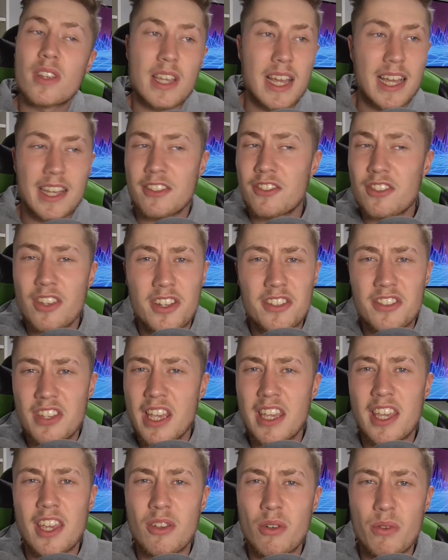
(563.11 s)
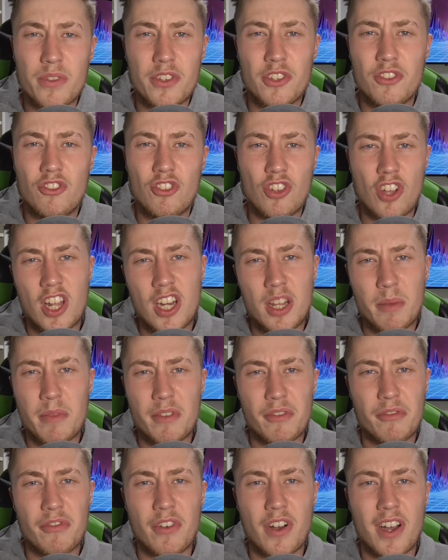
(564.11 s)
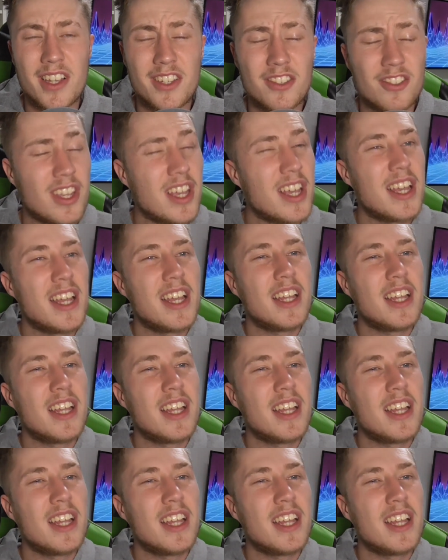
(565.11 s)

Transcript: KSI taking all these journeyman fights.